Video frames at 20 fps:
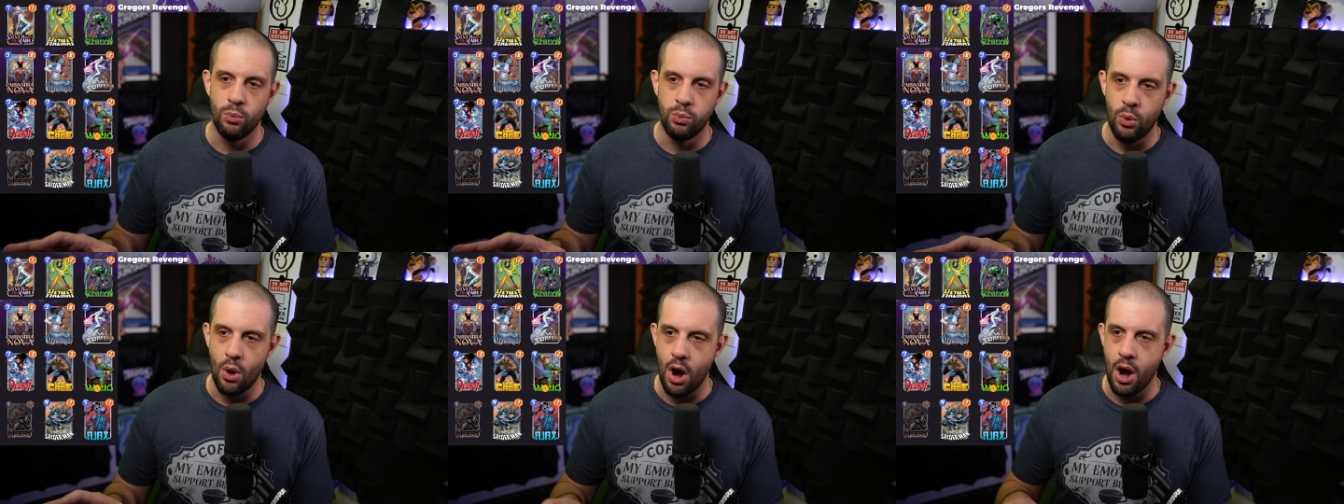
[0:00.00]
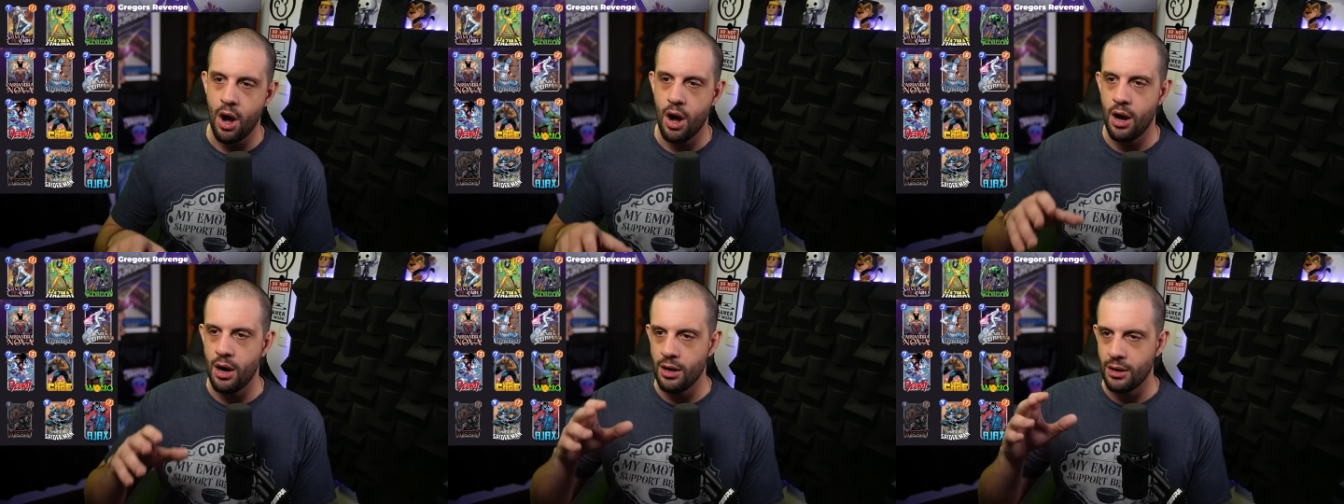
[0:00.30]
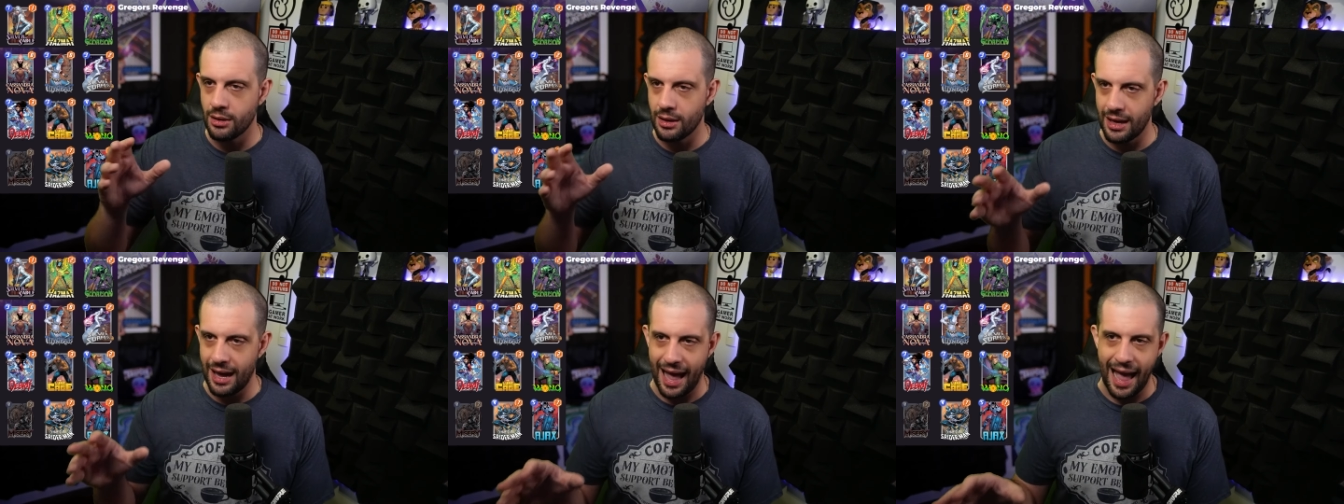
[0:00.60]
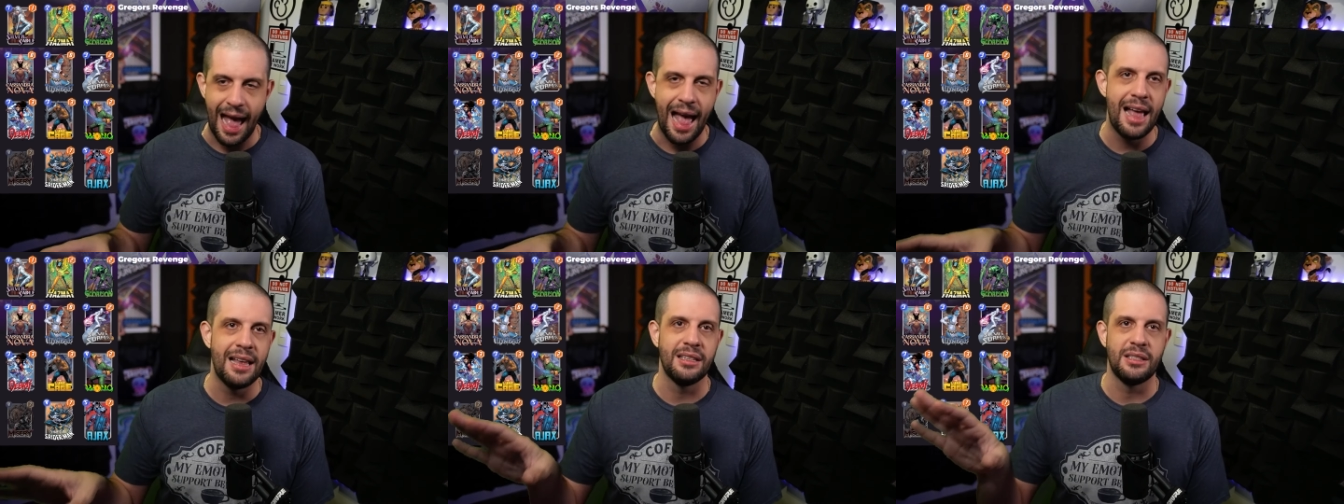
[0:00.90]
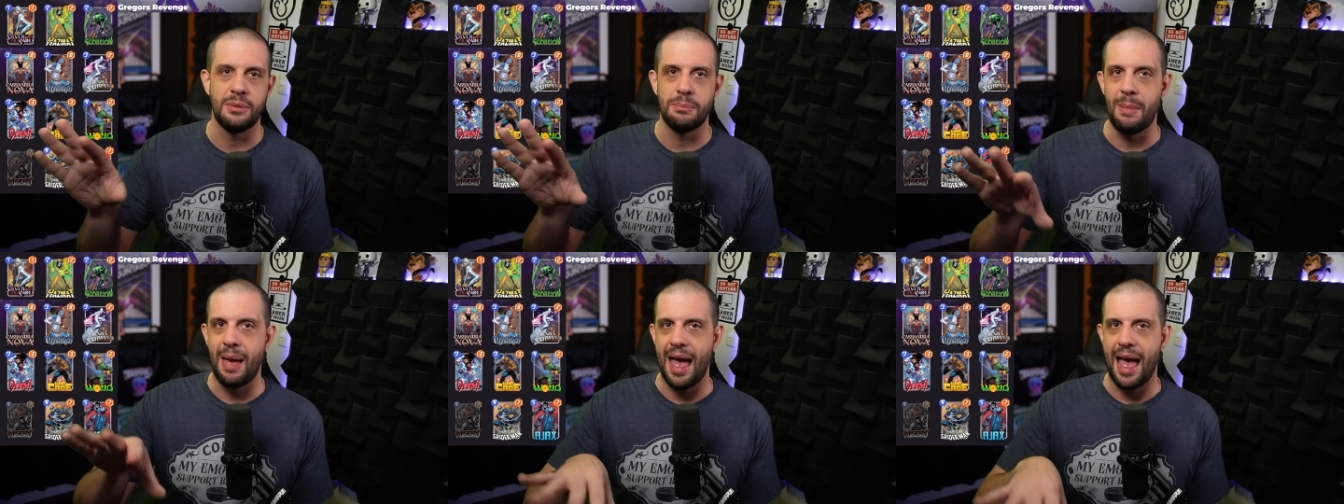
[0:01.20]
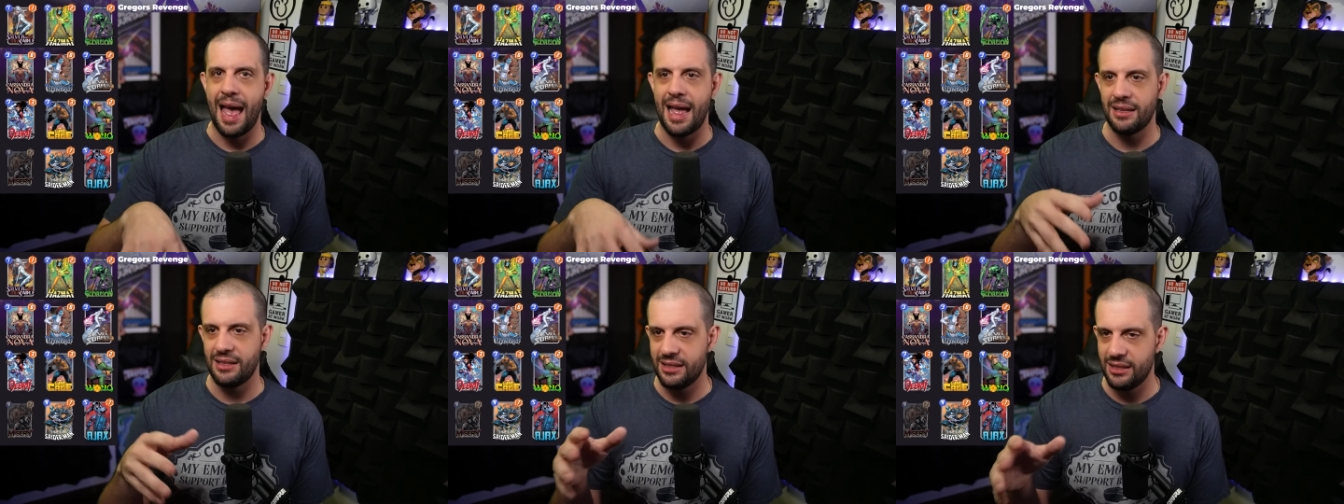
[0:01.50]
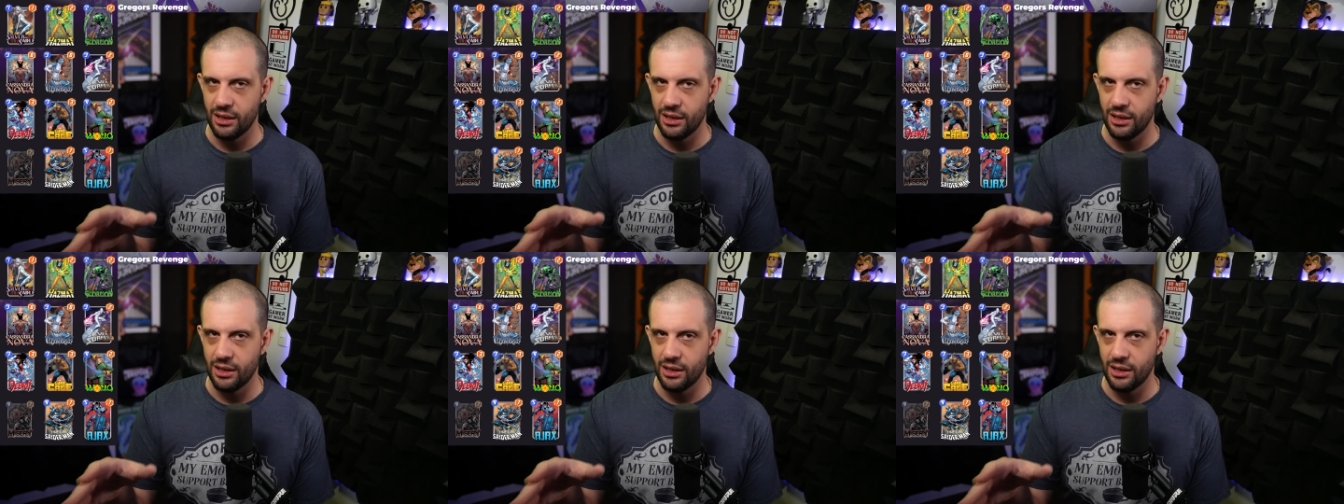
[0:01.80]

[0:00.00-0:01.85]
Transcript: Wong, Hazmat,